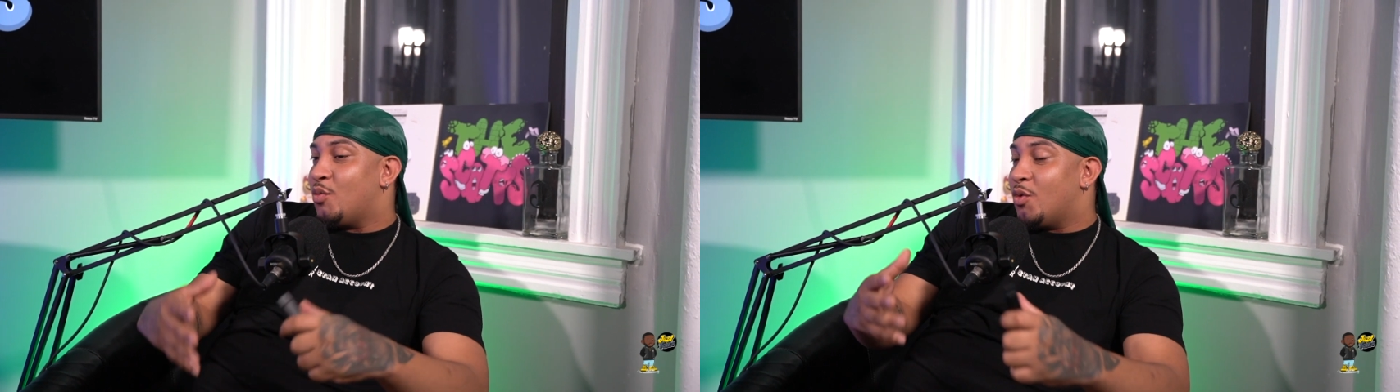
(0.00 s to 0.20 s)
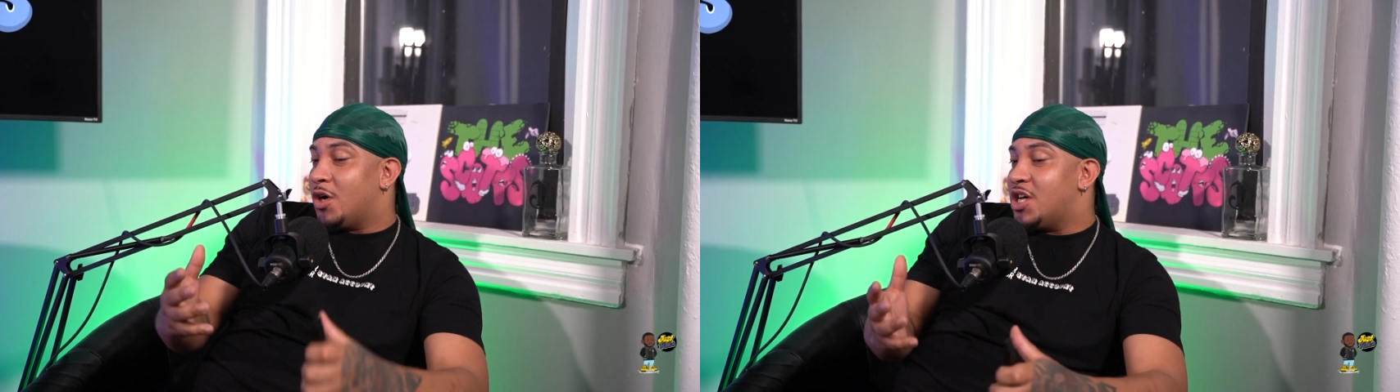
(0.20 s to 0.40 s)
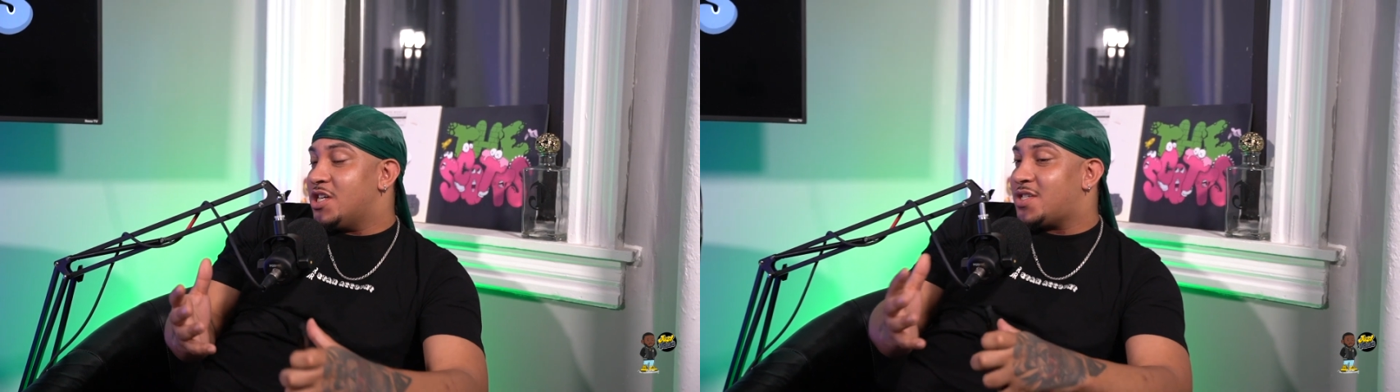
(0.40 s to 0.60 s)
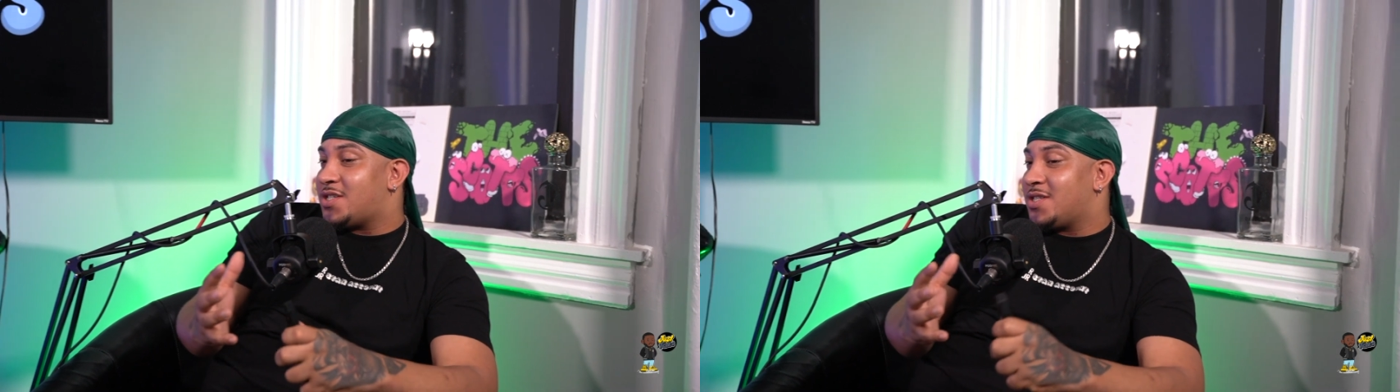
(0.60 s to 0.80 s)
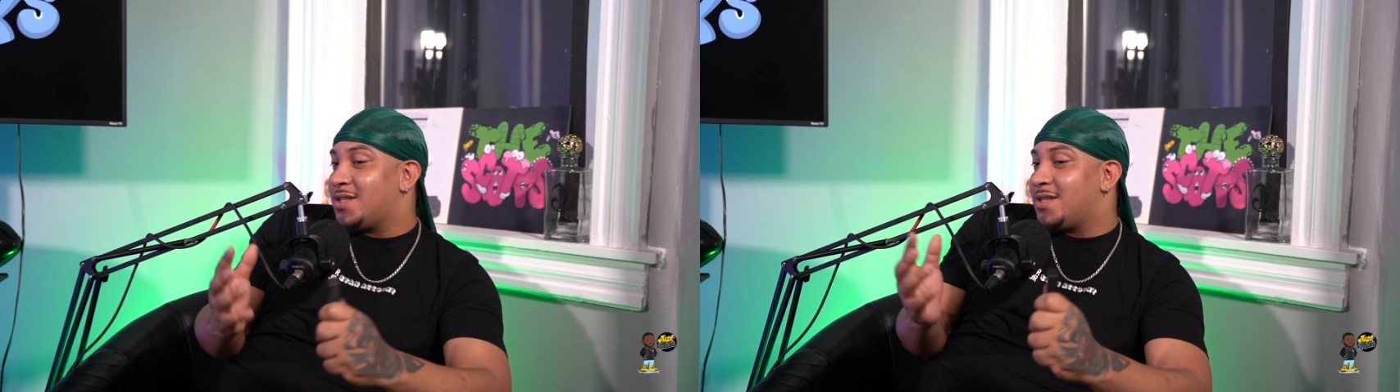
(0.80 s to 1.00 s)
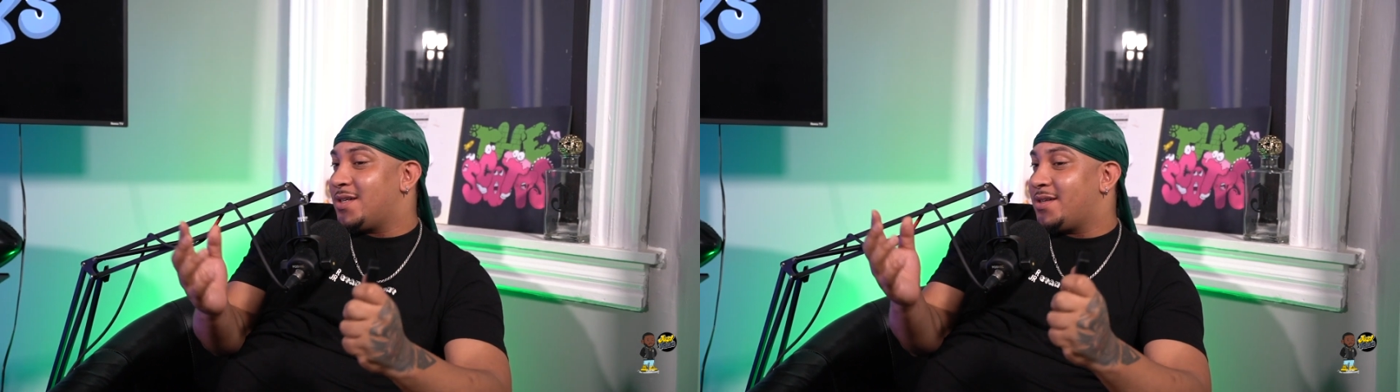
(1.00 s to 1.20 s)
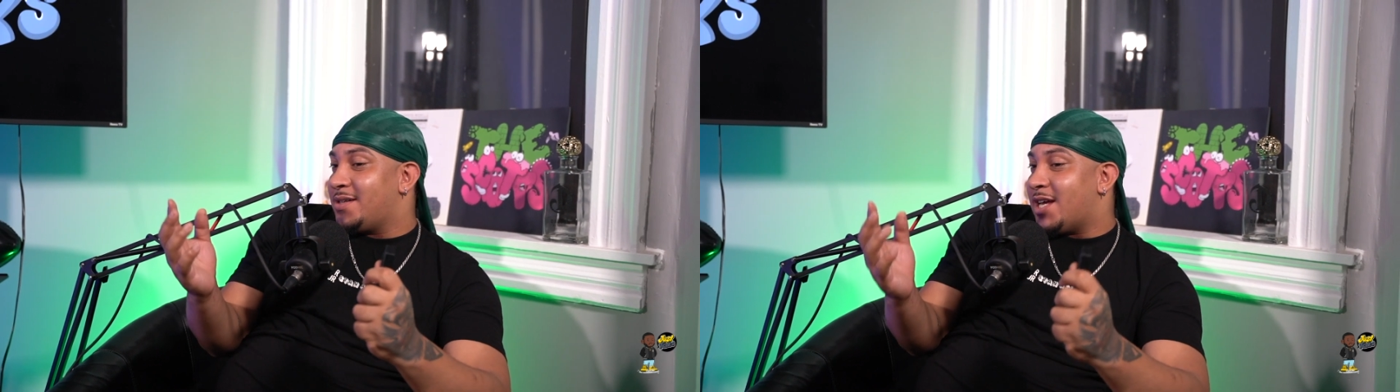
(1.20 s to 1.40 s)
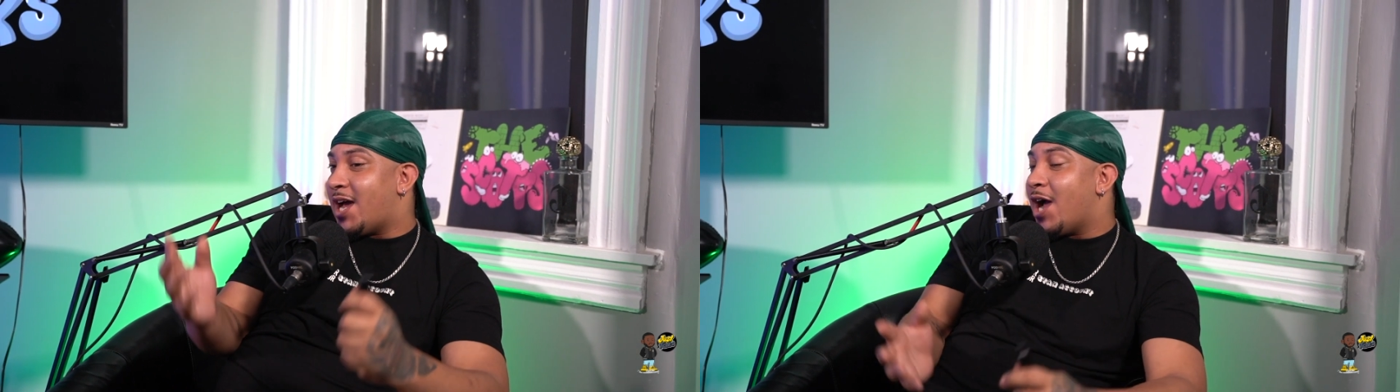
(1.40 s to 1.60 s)
was
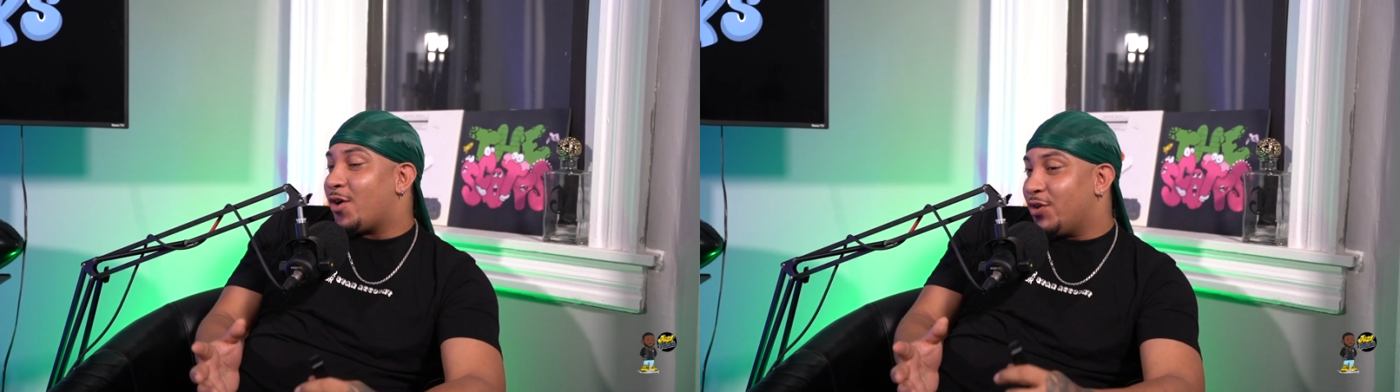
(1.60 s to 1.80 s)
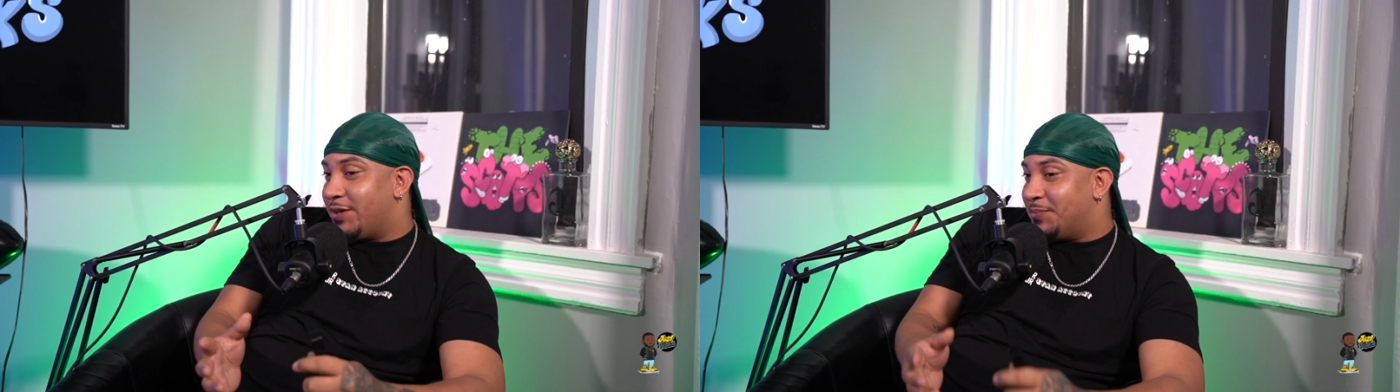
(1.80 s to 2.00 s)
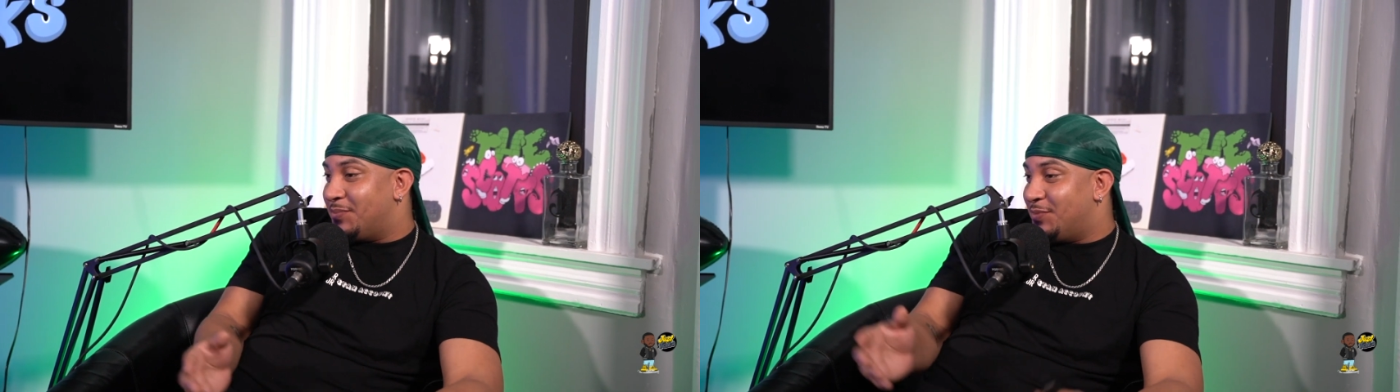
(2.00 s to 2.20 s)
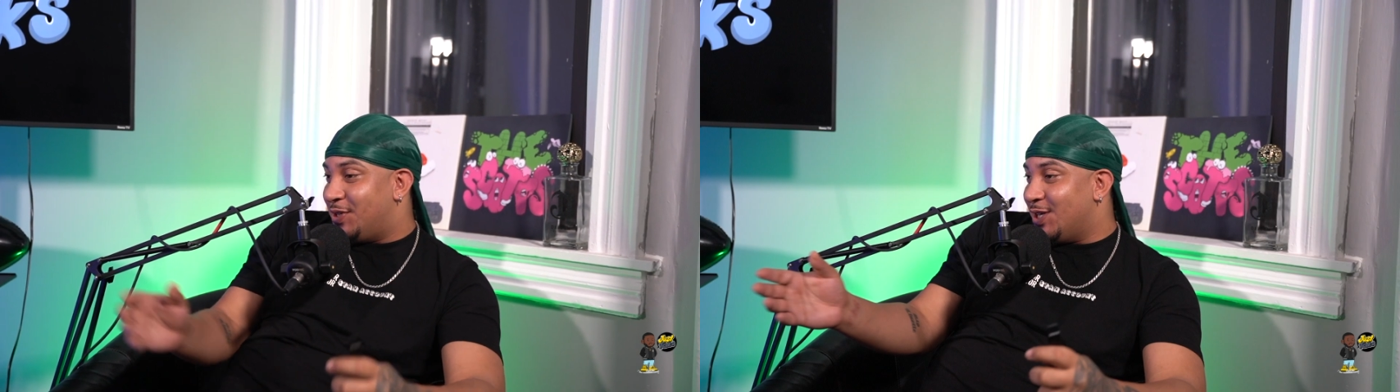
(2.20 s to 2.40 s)
the acronym